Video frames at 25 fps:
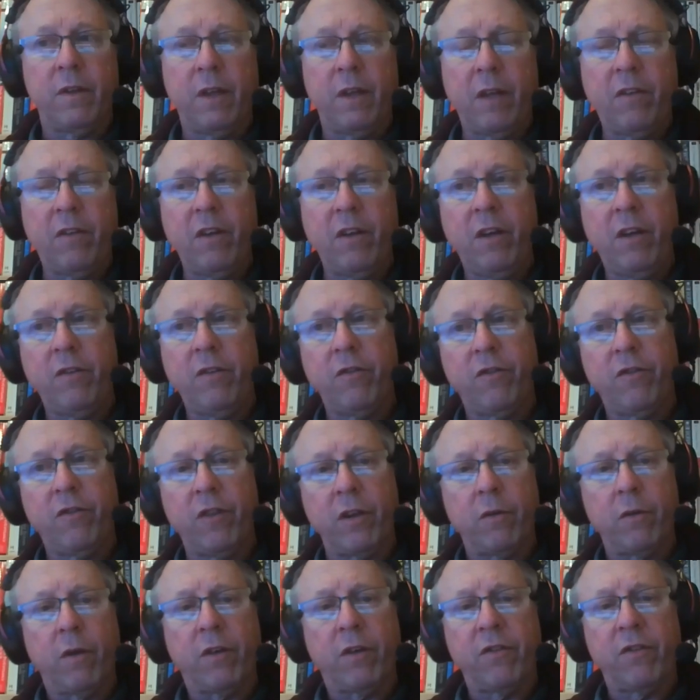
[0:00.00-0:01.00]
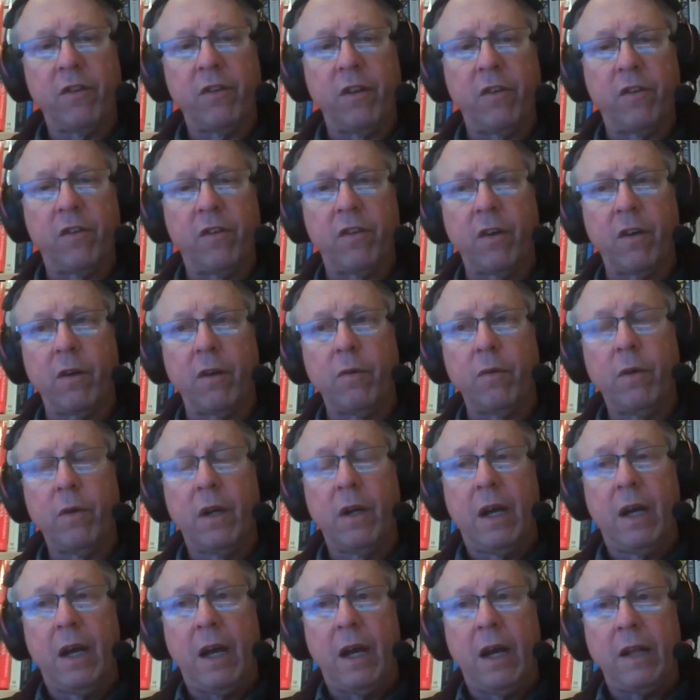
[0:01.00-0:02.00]
that's an interesting question so
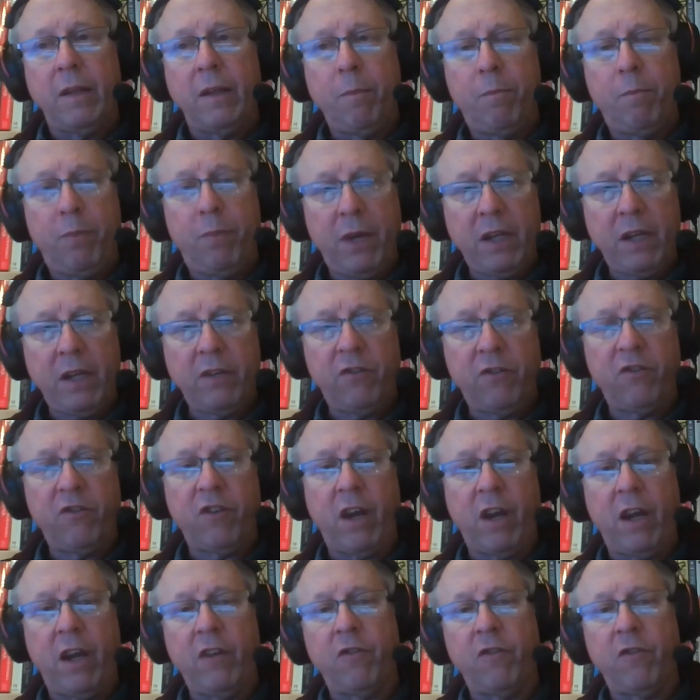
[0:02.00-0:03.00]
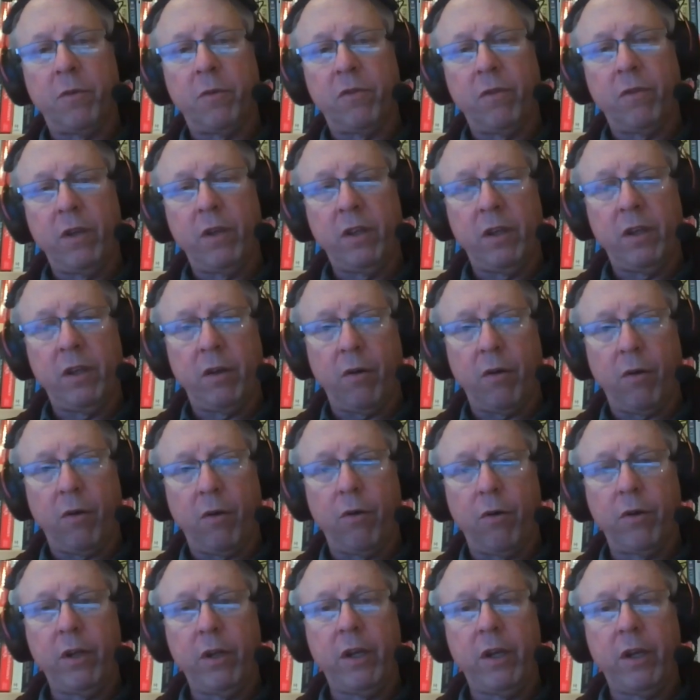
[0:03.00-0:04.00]
the big change between the
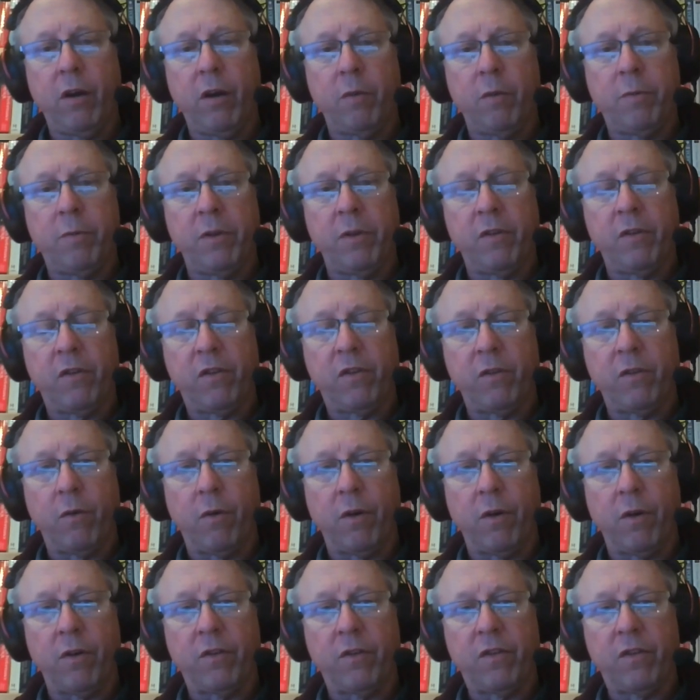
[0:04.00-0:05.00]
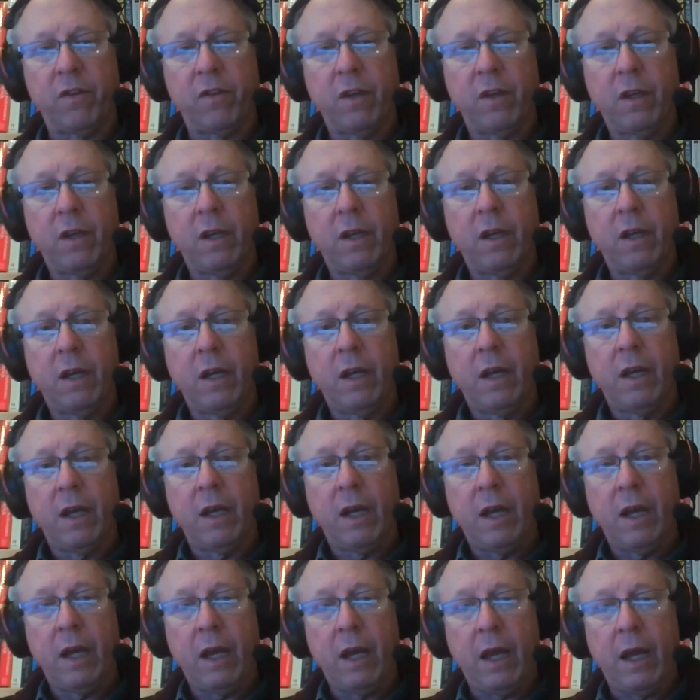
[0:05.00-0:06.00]
early open source
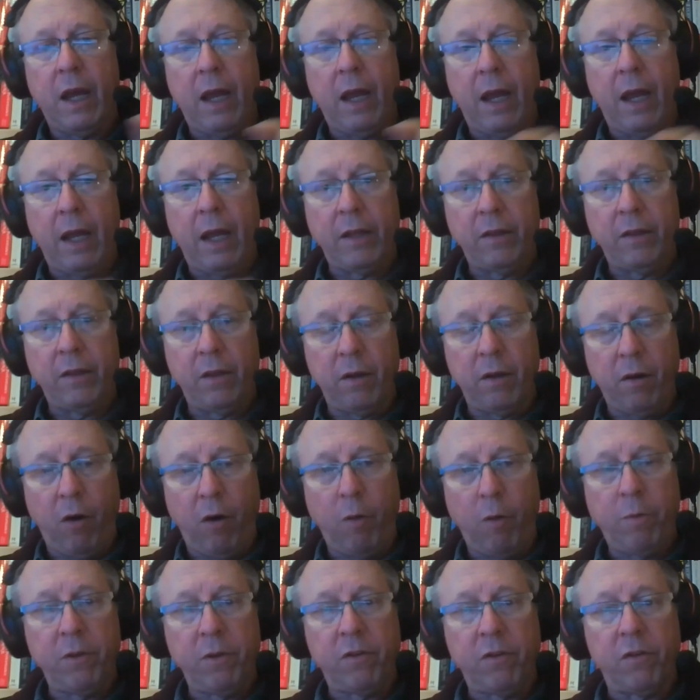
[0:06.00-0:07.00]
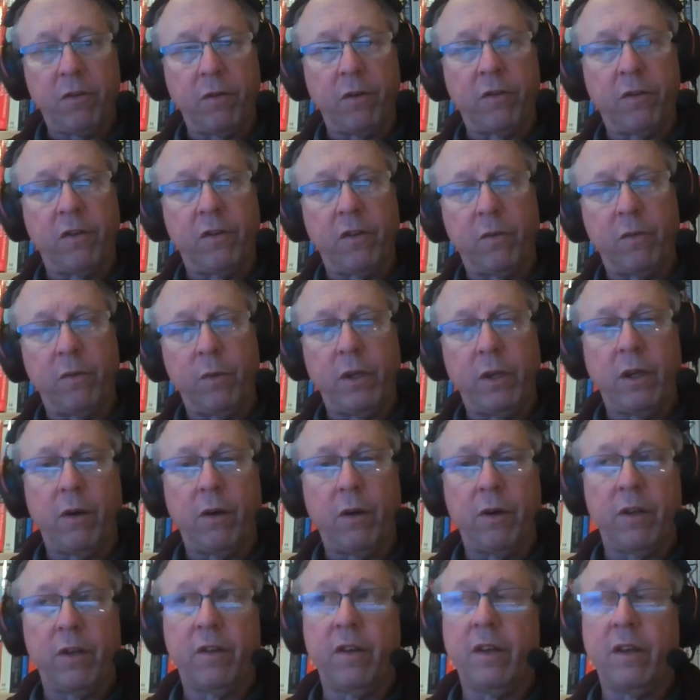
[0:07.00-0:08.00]
and the open source as we know
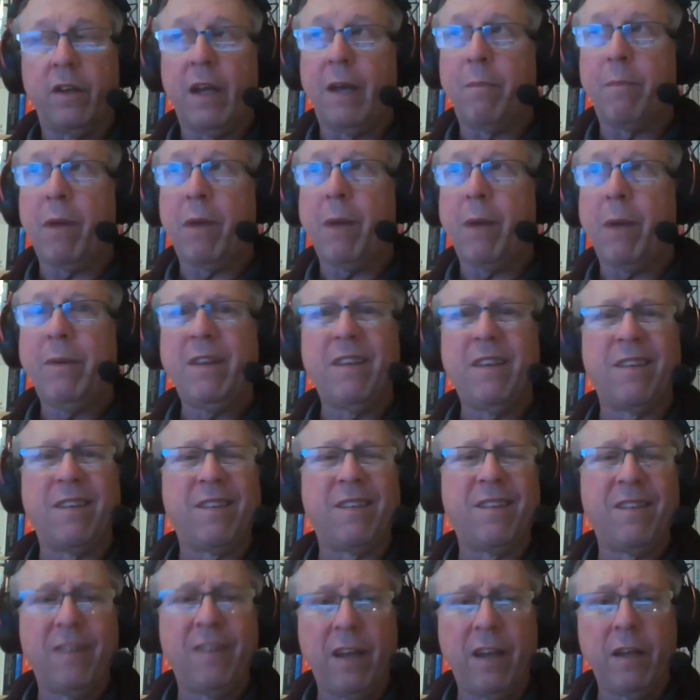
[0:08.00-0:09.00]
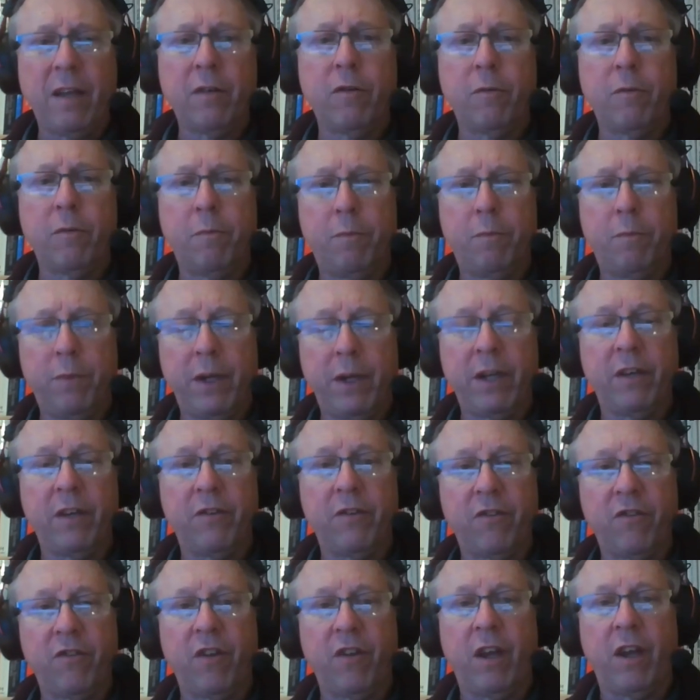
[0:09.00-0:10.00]
it today, probably the single
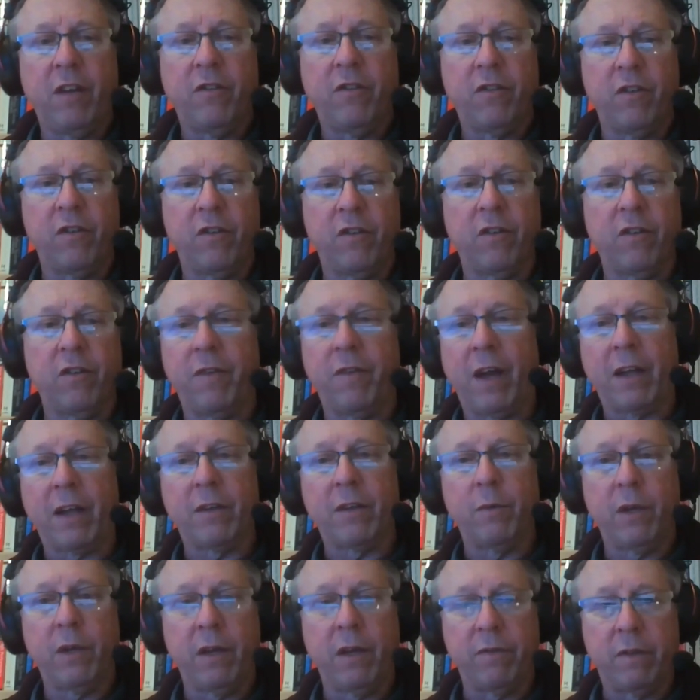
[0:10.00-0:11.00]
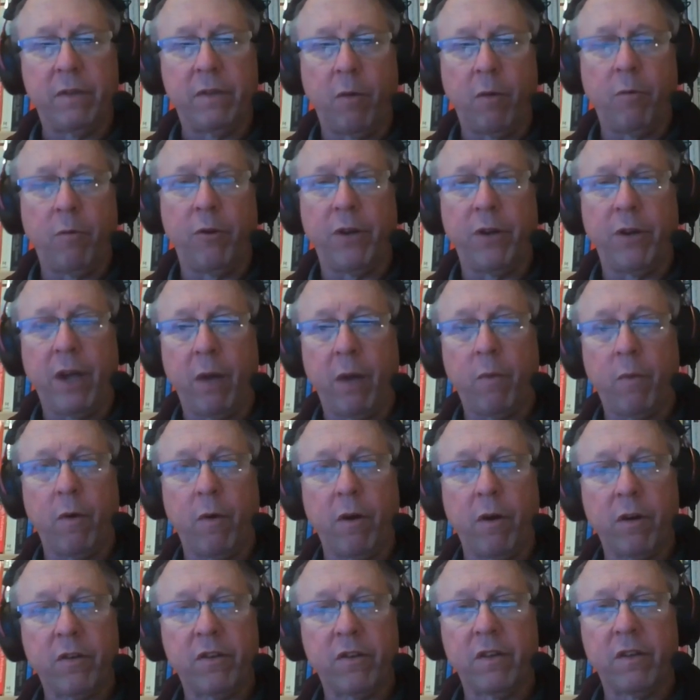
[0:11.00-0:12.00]
biggest change is the fact that we have global
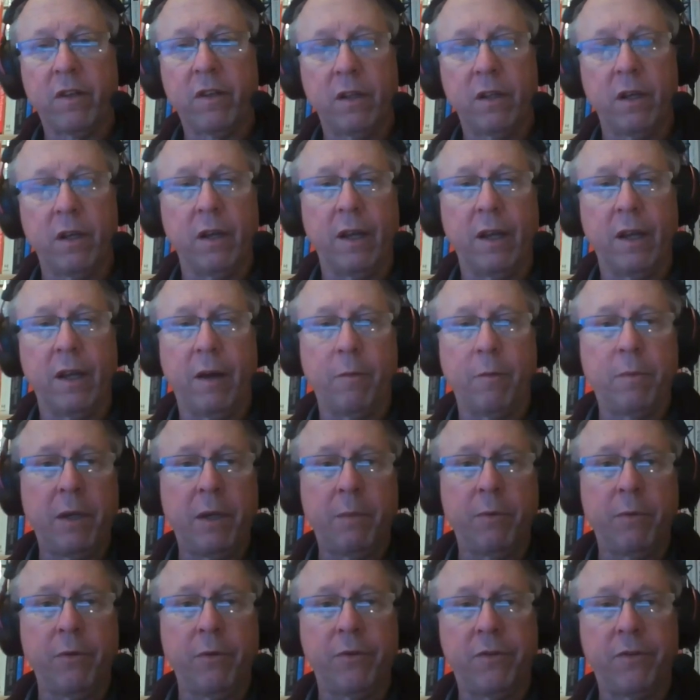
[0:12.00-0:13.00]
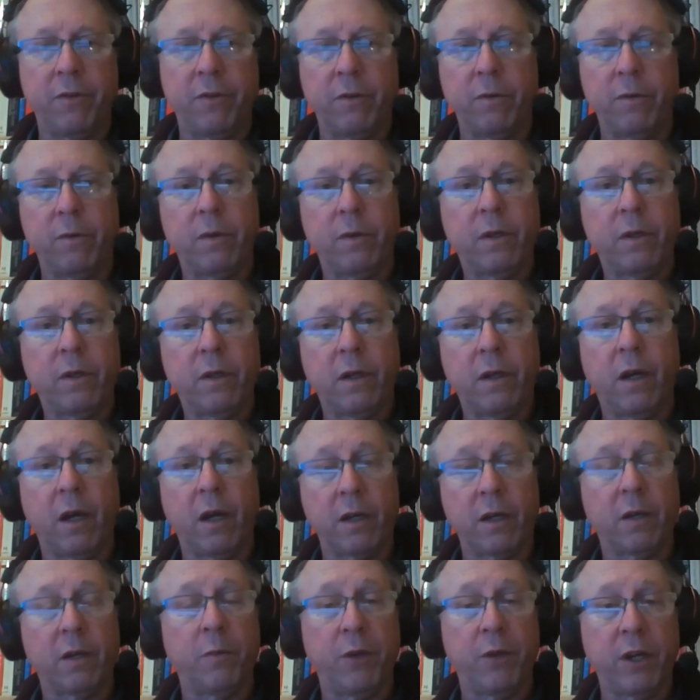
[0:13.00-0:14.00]
networks that allow people to uh,
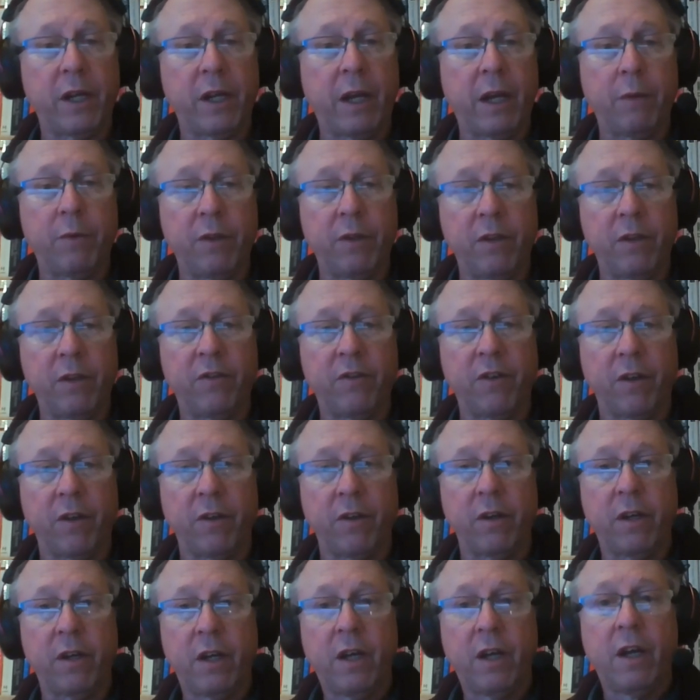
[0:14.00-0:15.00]
communicate with each other,